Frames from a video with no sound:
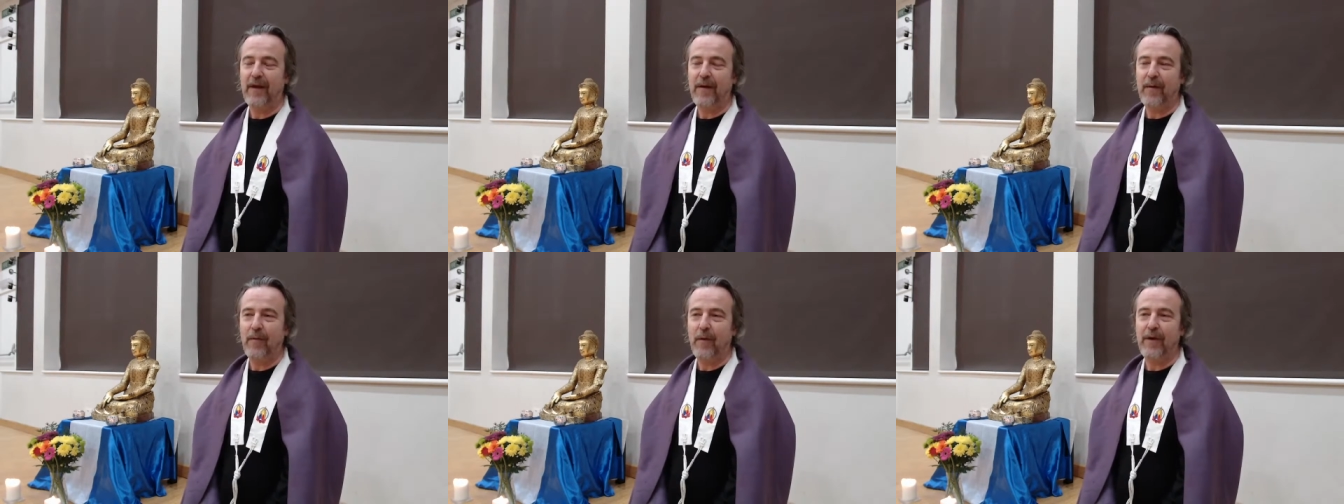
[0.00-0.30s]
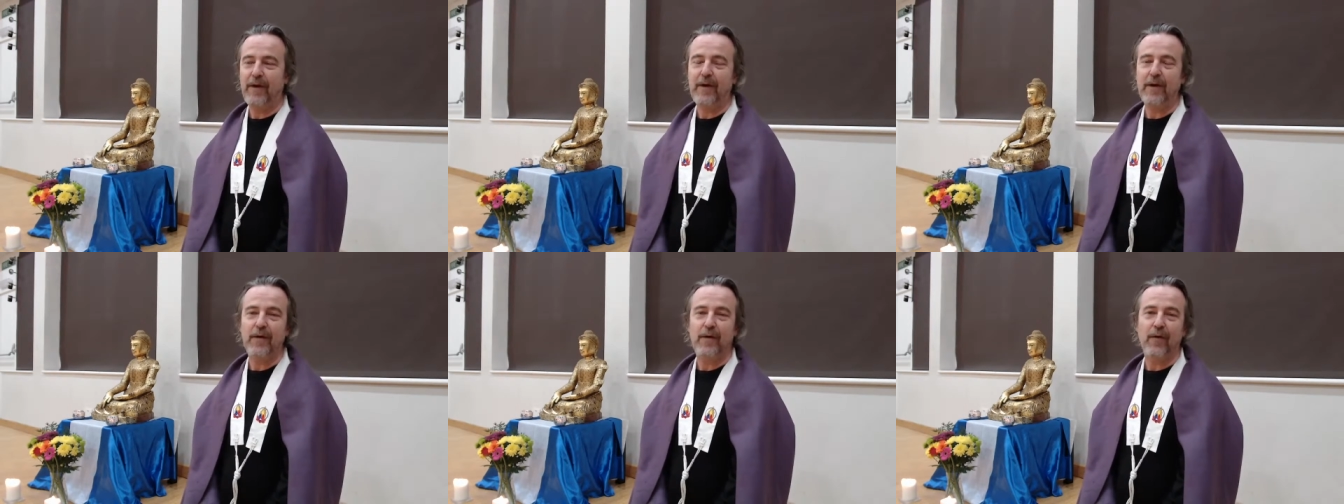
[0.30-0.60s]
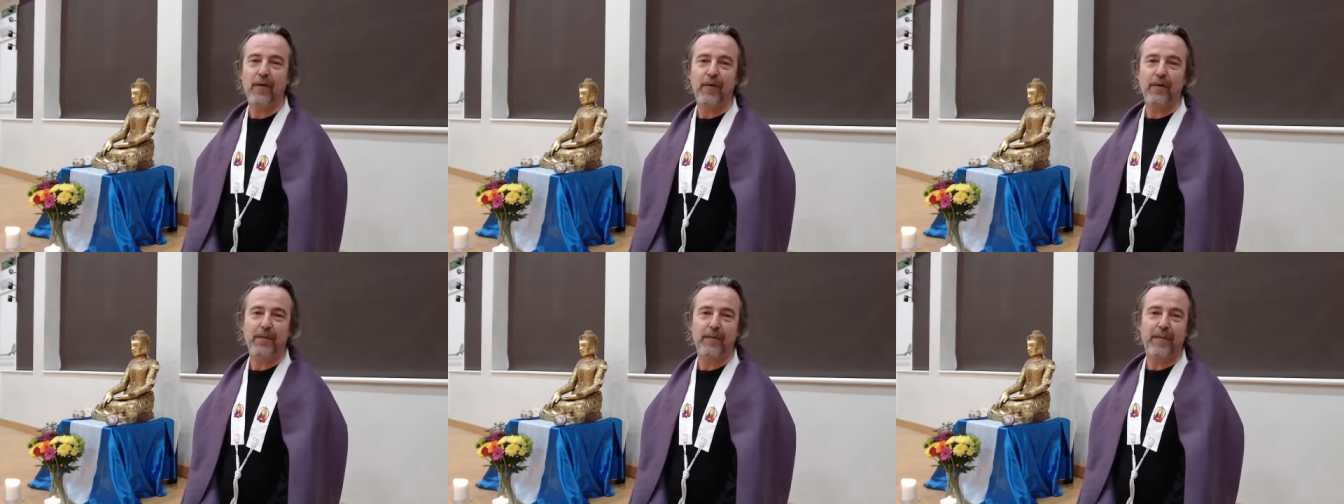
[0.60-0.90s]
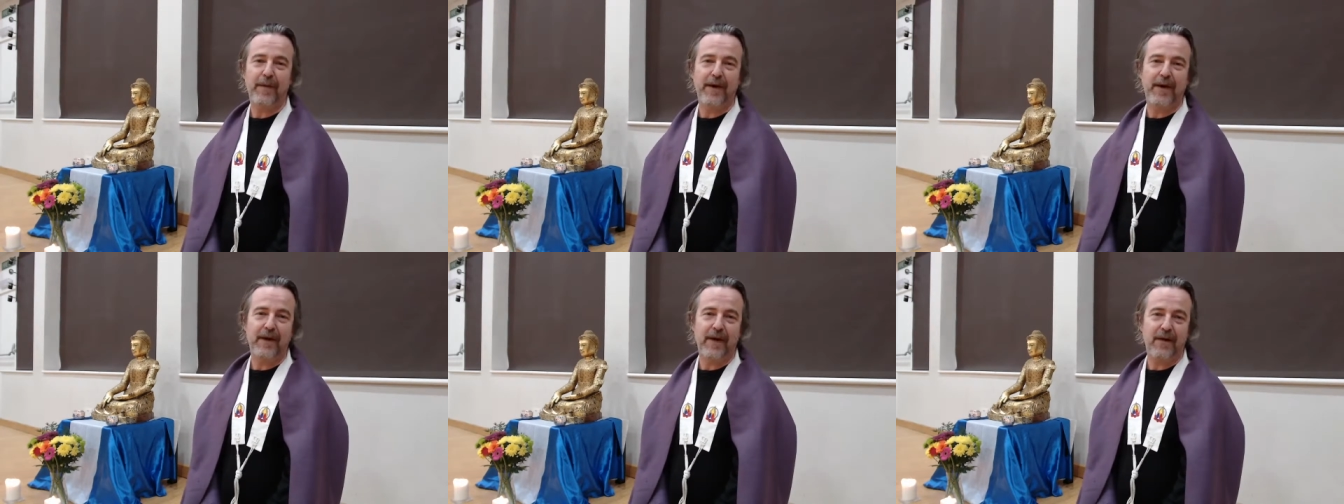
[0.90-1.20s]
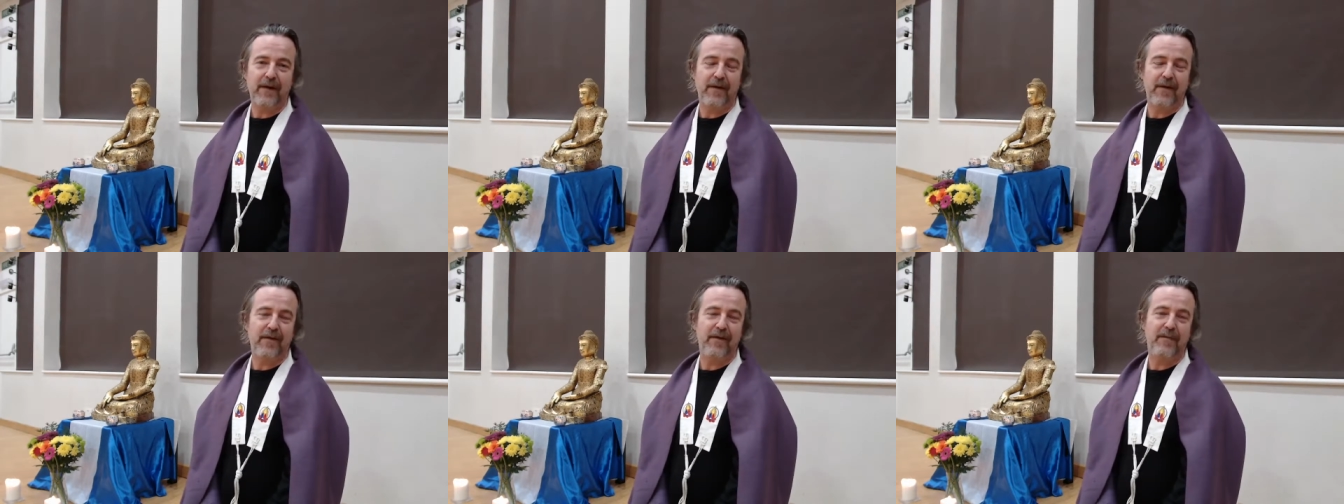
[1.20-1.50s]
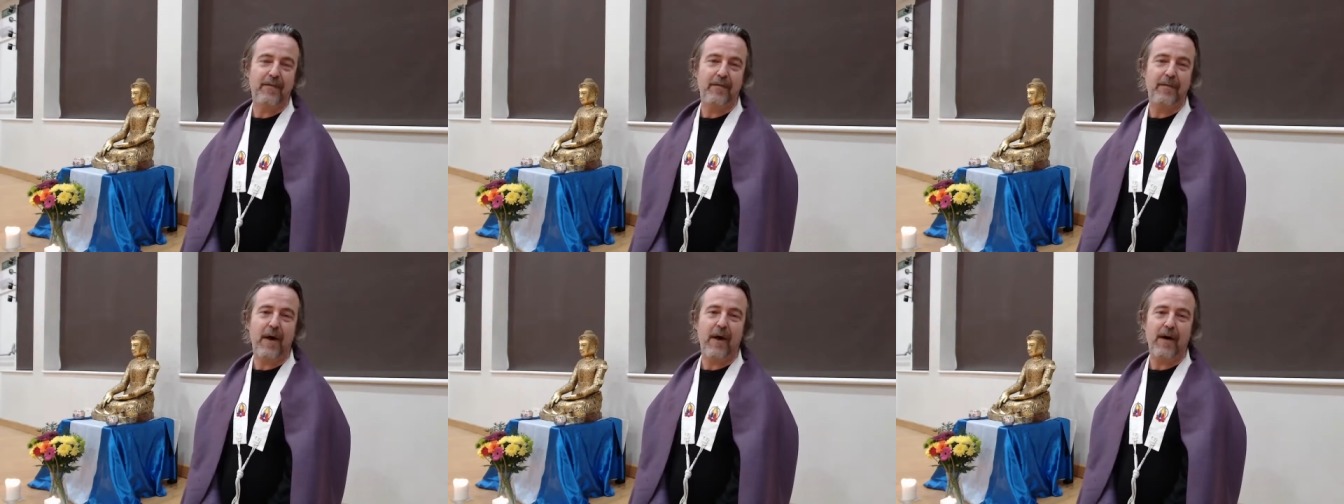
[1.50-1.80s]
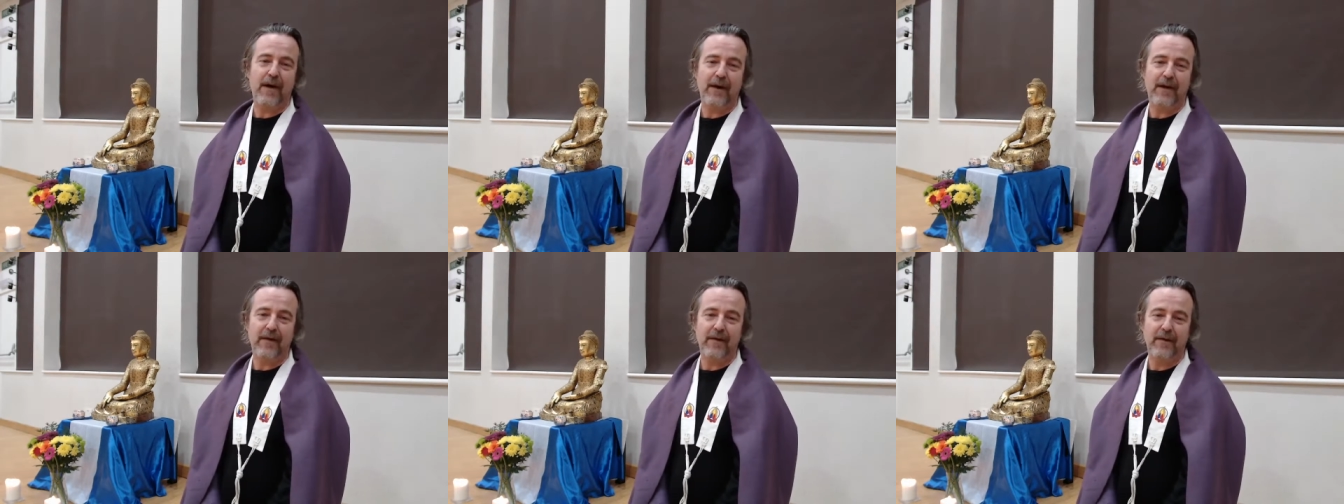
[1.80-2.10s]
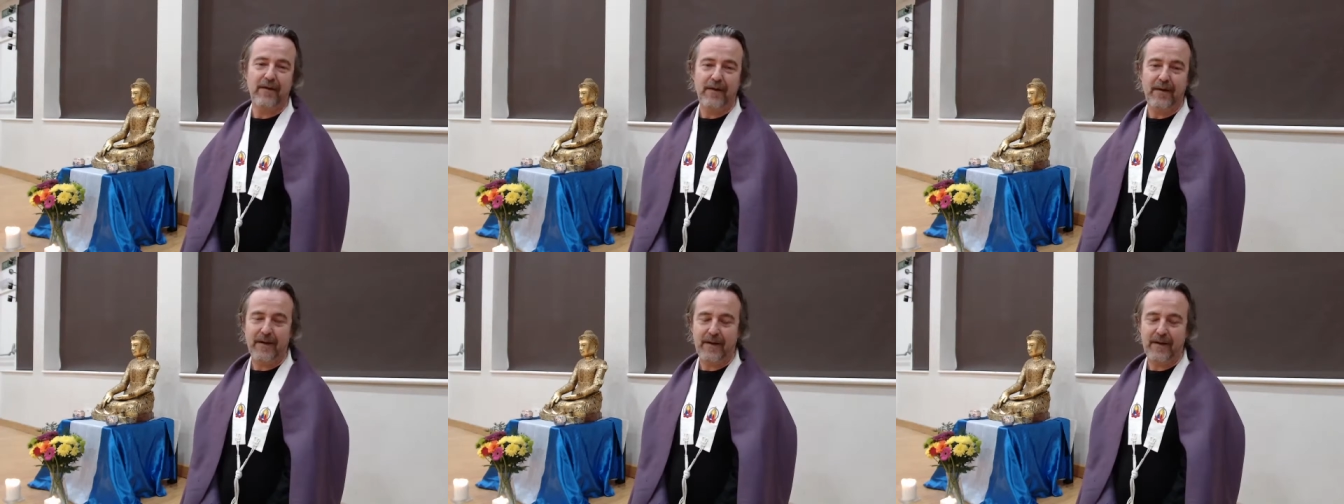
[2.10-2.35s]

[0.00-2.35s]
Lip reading: what he called beginner's mind.